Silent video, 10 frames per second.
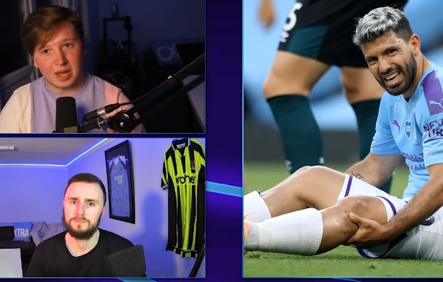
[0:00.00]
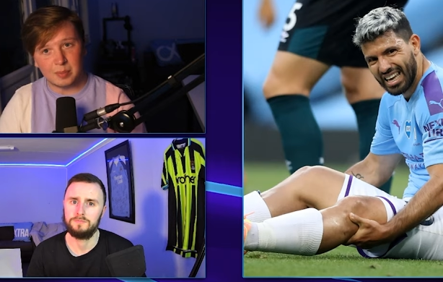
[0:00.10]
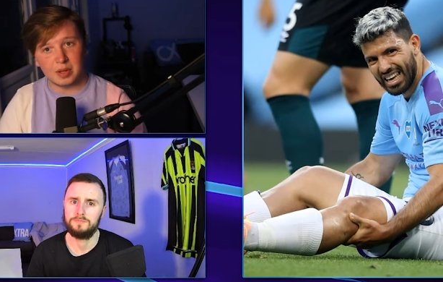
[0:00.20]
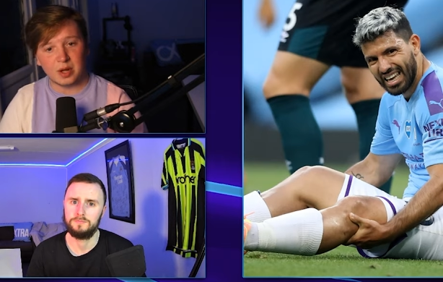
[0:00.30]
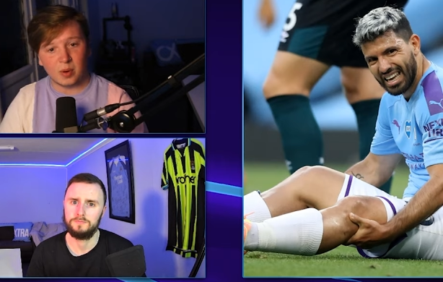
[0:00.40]

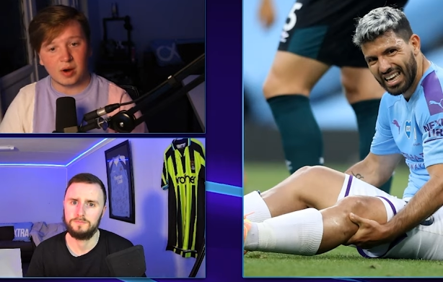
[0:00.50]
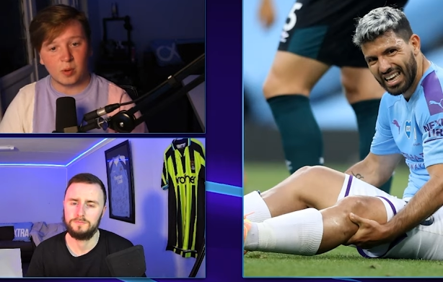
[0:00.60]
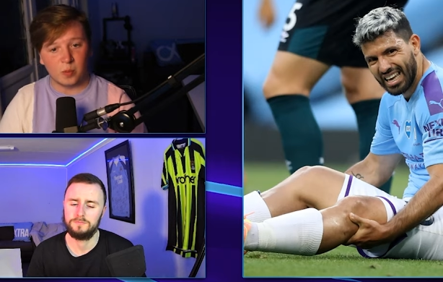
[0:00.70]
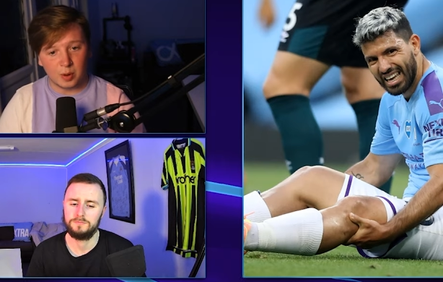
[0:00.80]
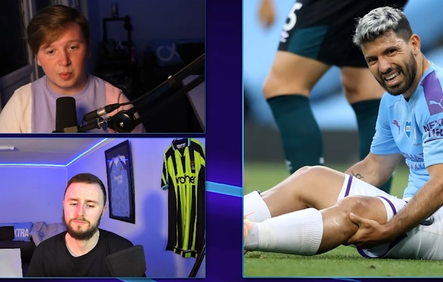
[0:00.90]
Speaker 1: maybe
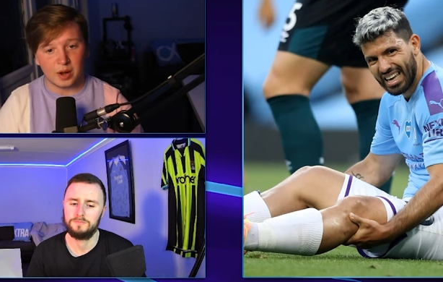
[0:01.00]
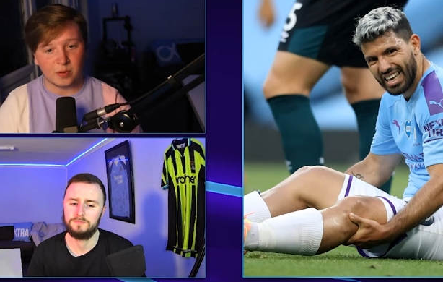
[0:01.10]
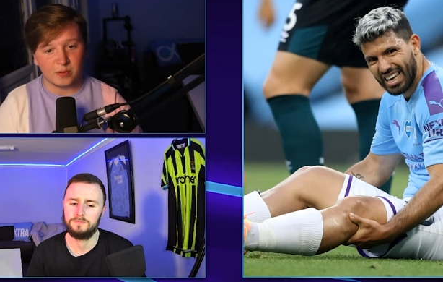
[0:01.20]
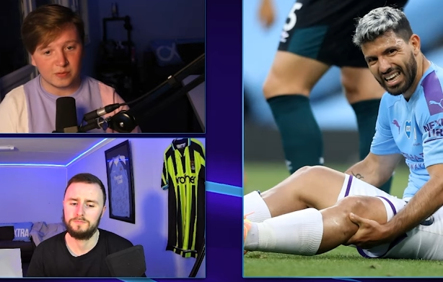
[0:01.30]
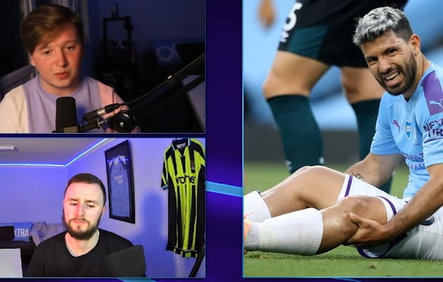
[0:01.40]
Aguero will be
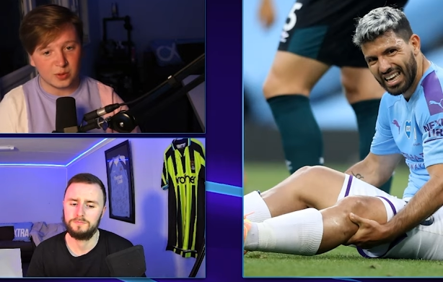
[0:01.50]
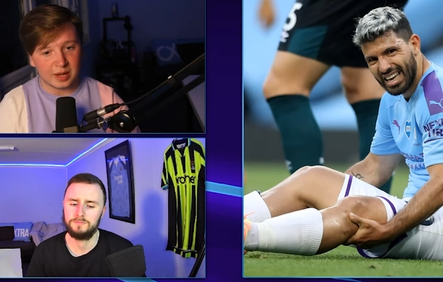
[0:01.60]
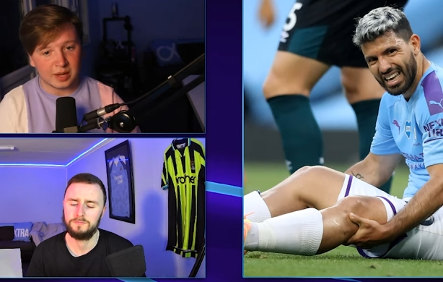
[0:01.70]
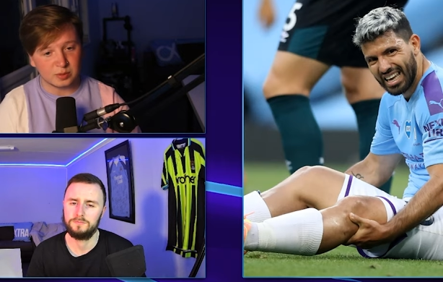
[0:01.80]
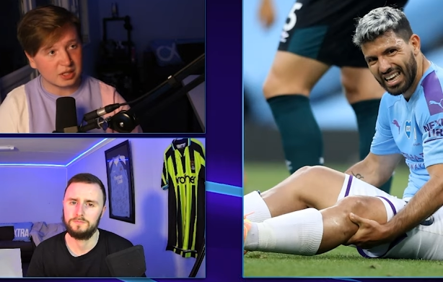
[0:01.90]
out for a few
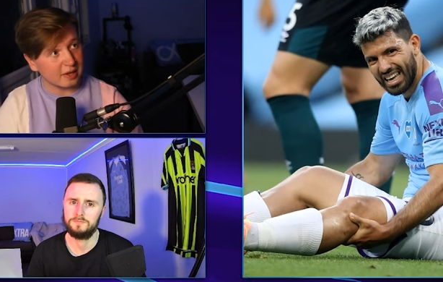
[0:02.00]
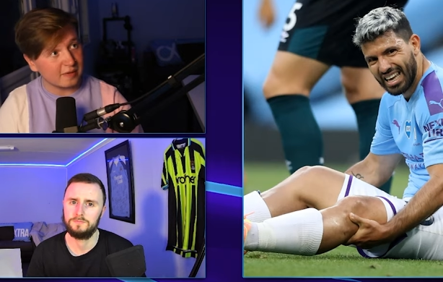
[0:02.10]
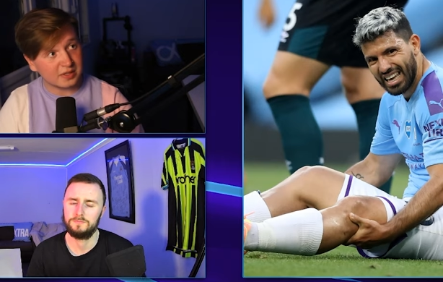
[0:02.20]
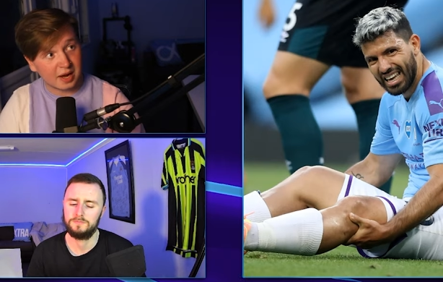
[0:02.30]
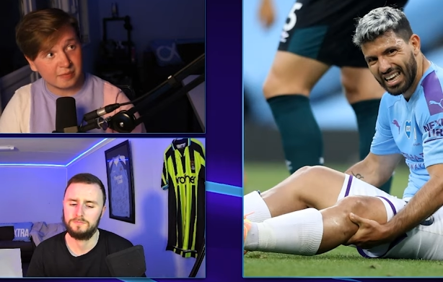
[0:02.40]
games, which
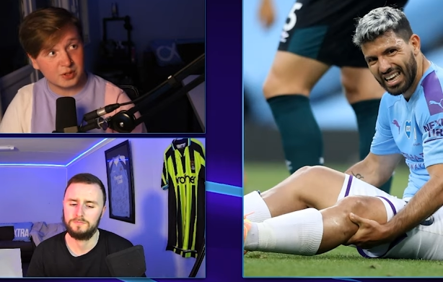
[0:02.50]
gives time